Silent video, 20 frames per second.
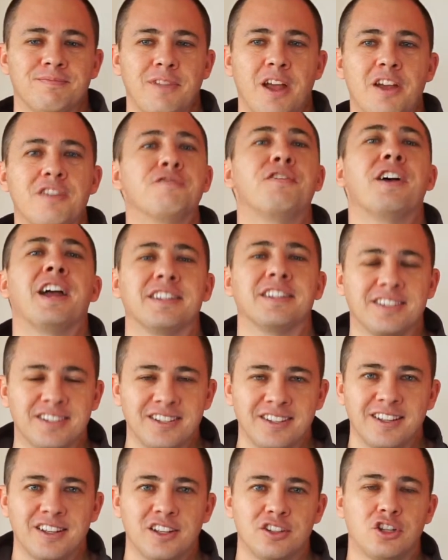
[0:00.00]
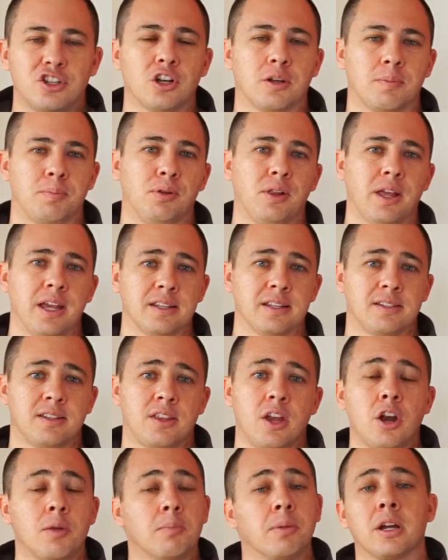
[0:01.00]
event took place
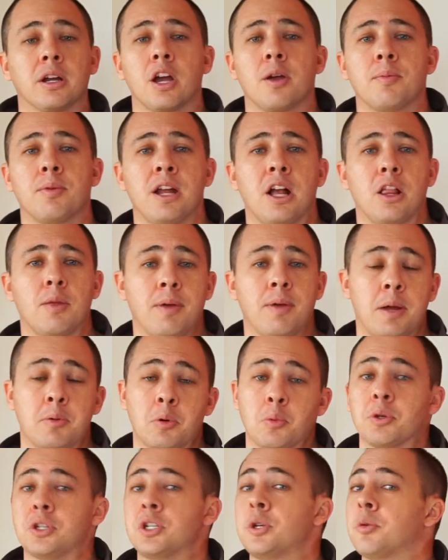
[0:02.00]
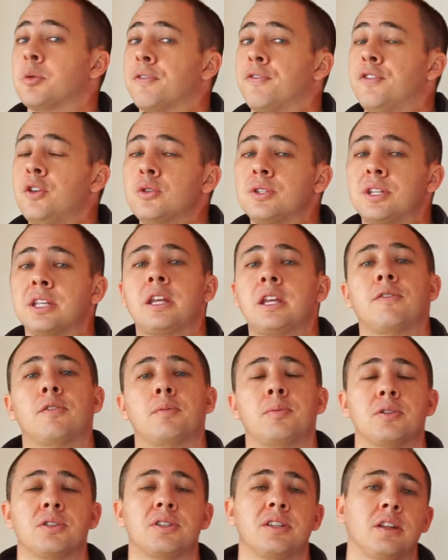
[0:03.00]
there in Montgomery, Alabama, where she refused to give up
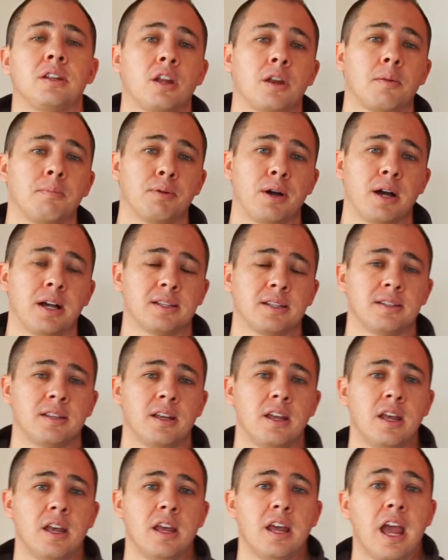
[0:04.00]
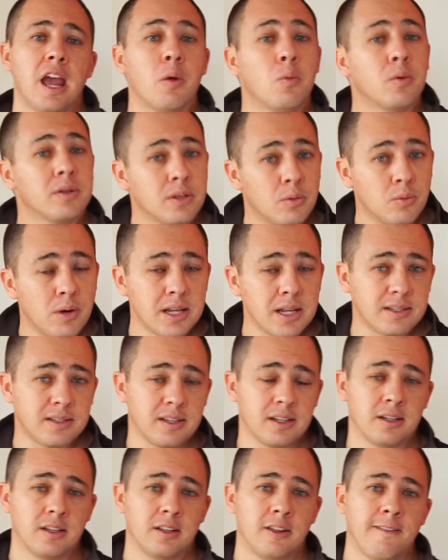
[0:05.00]
her seat on a bus and was
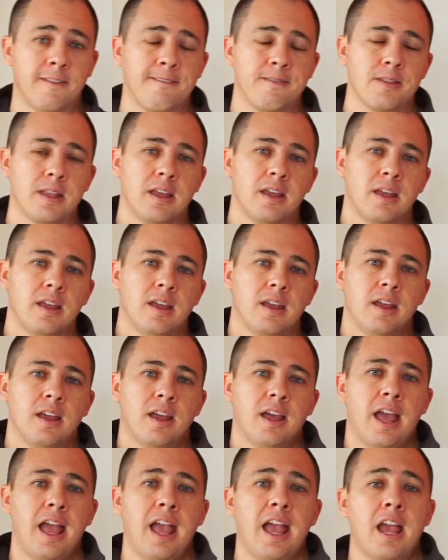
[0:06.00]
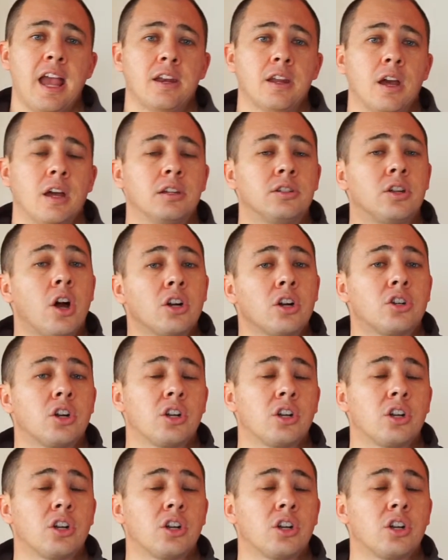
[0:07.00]
arrested. And Dr.